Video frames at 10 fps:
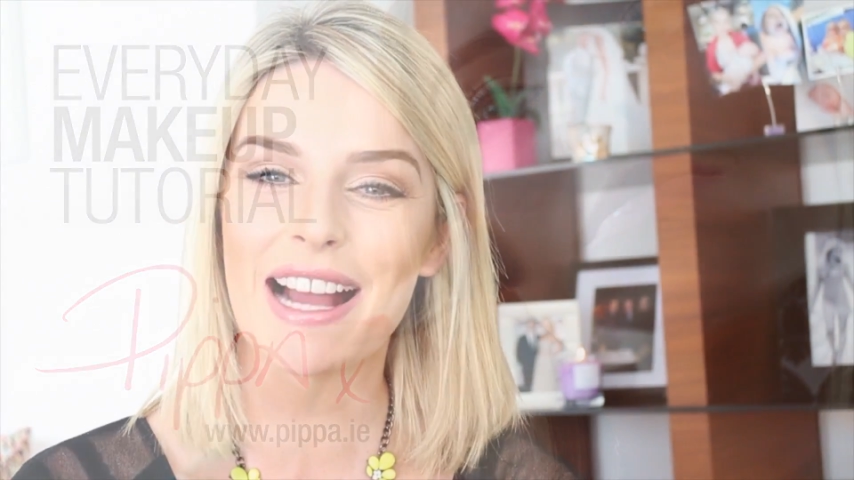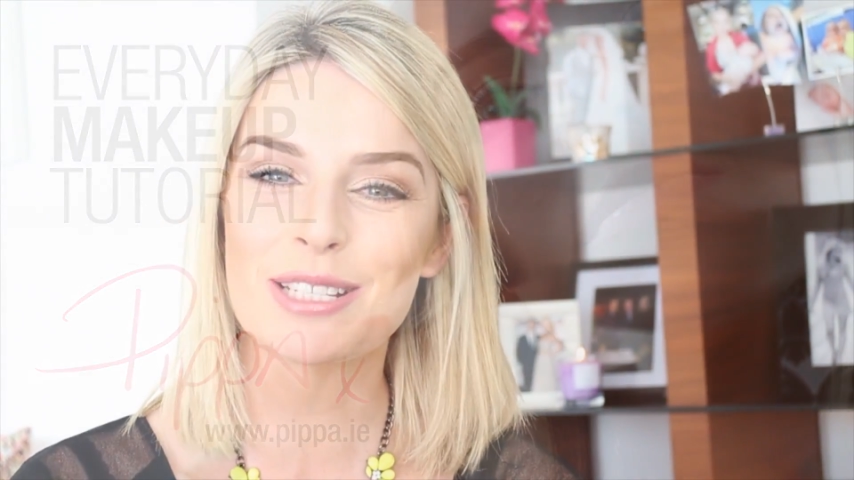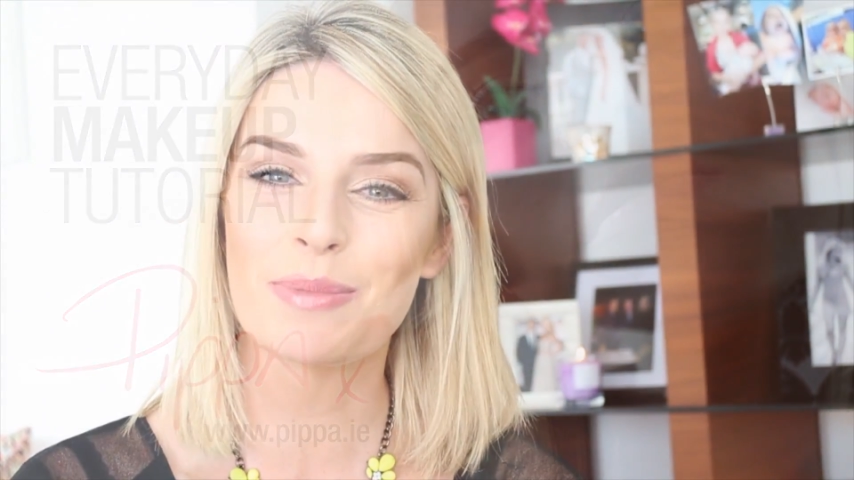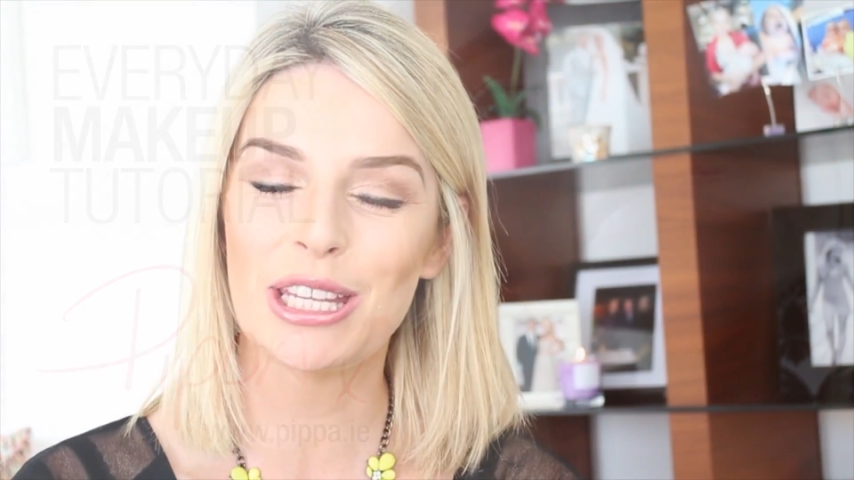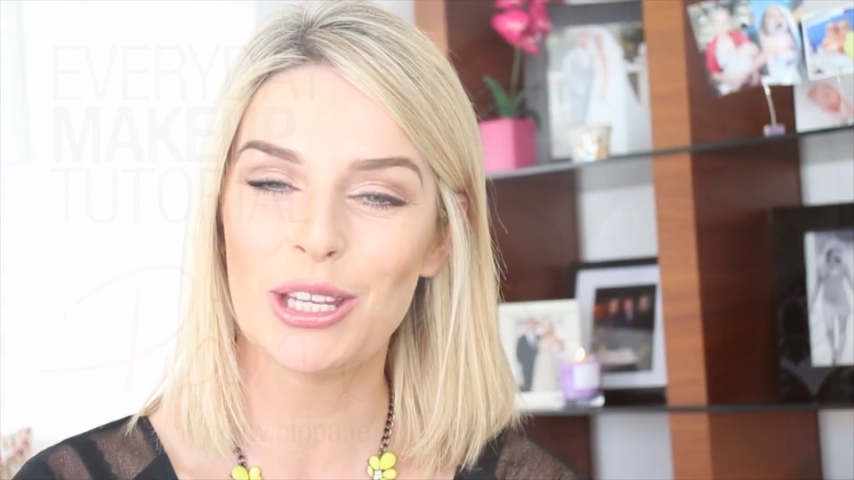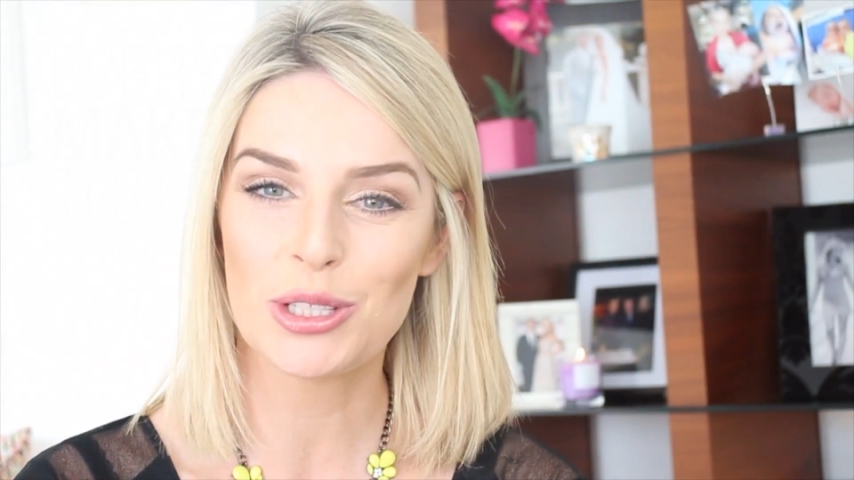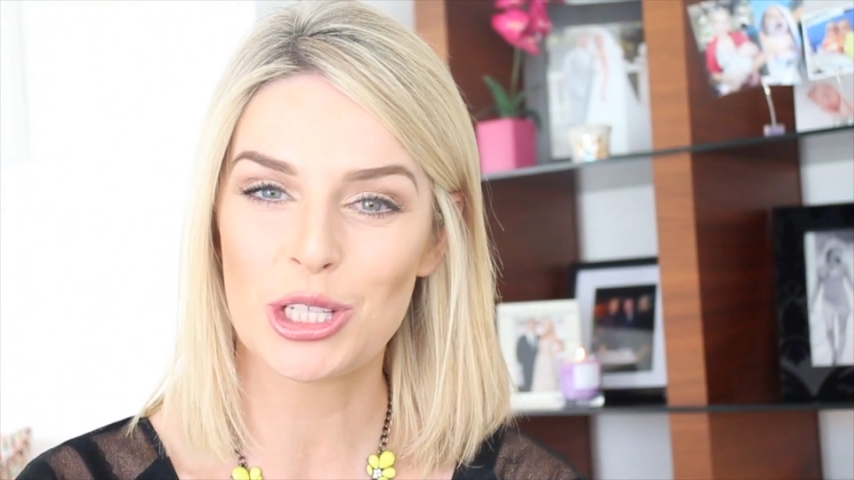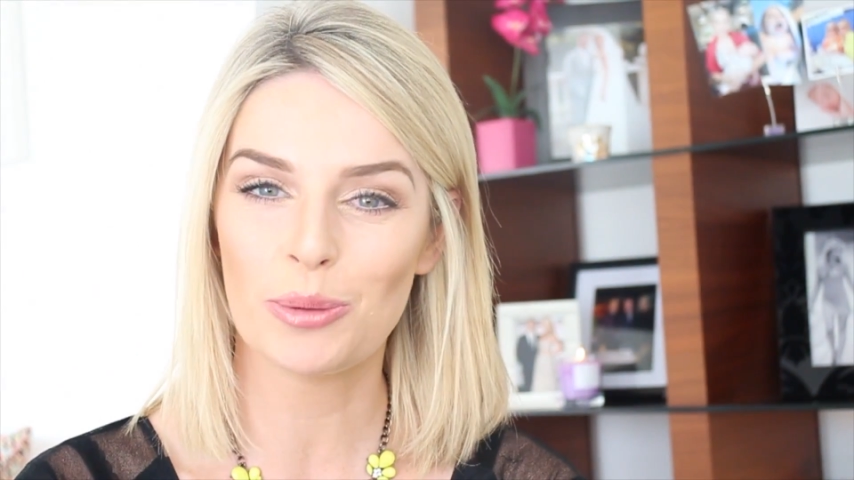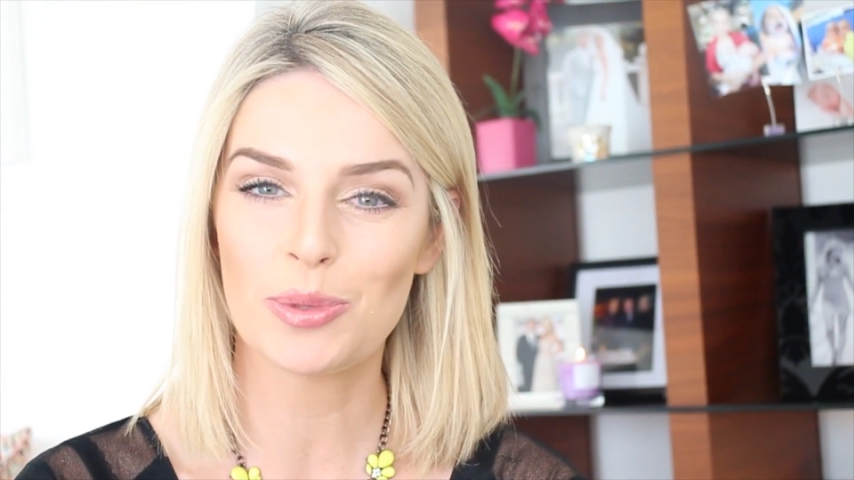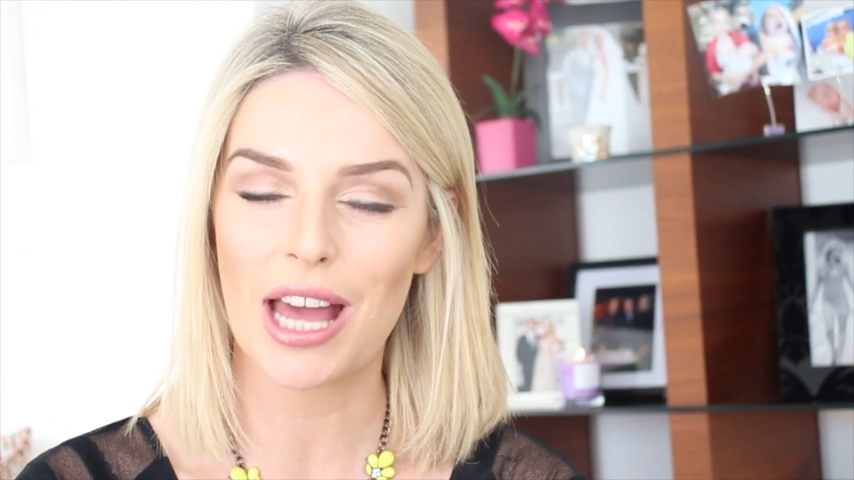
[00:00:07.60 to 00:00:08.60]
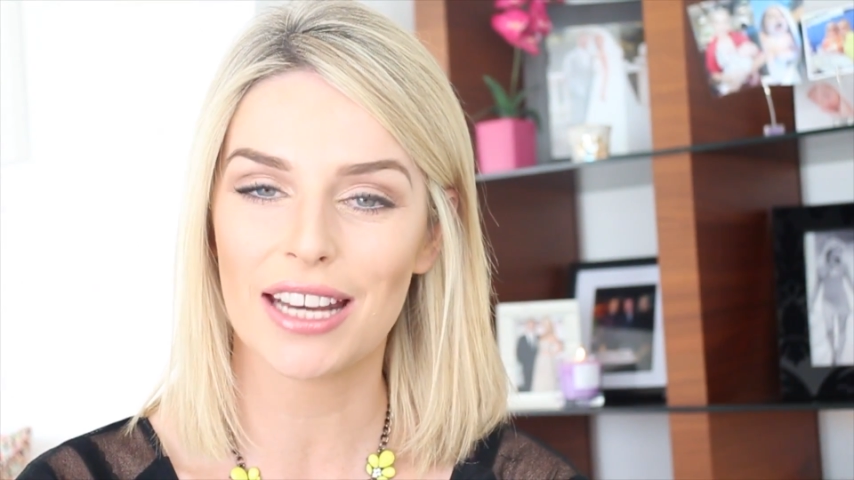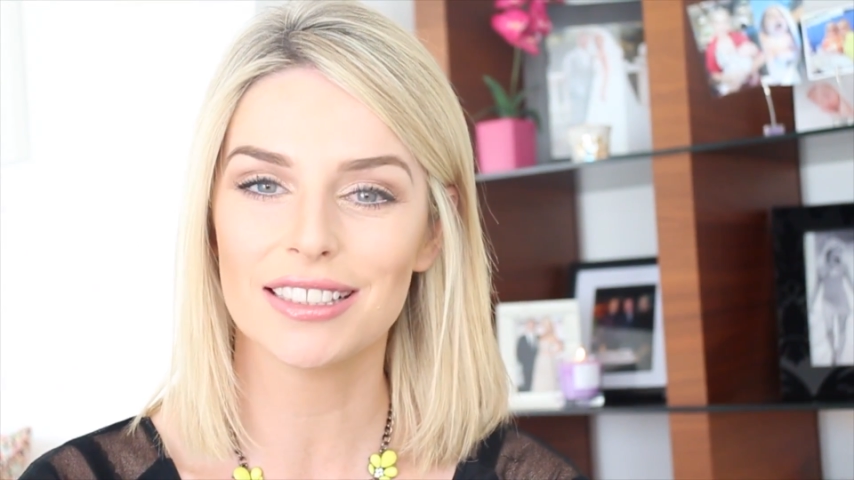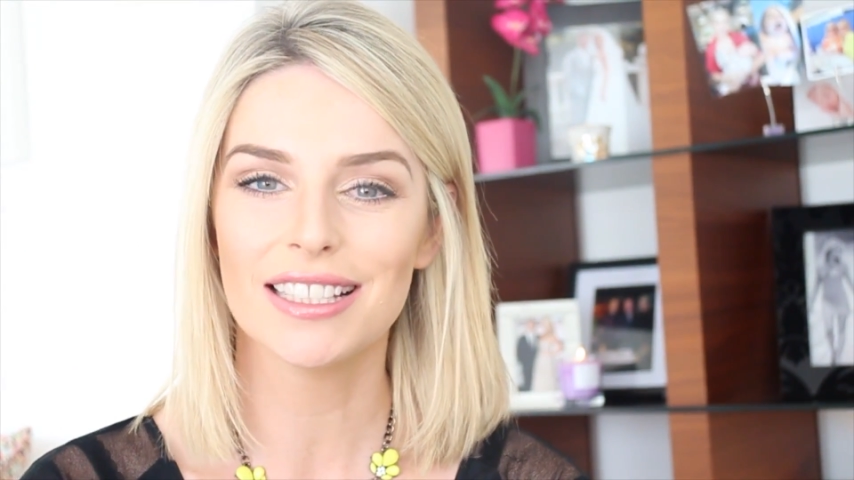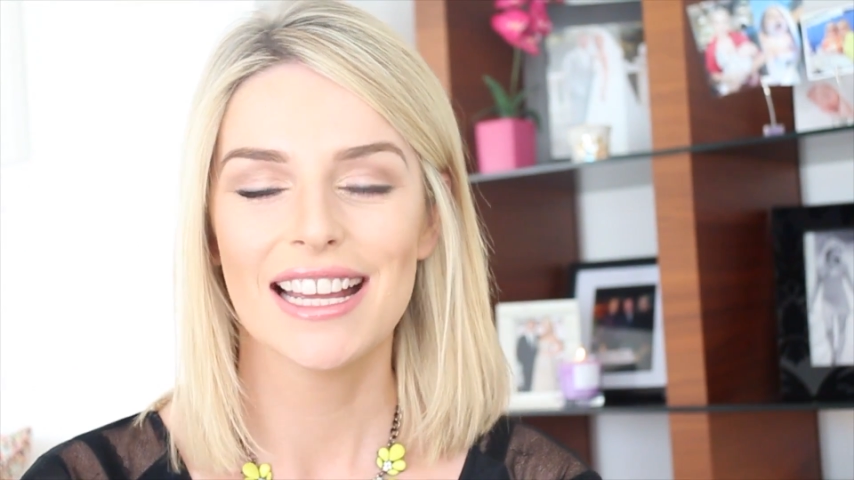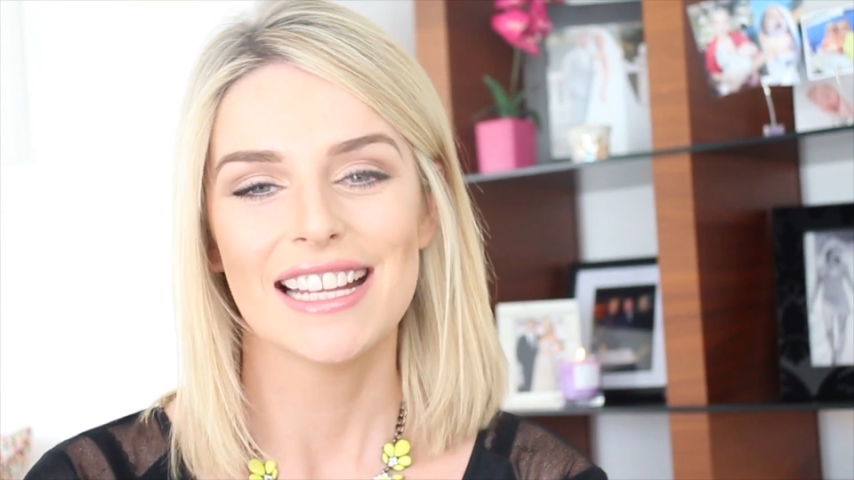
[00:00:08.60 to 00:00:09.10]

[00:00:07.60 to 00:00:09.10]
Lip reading: back to my YouTube channel.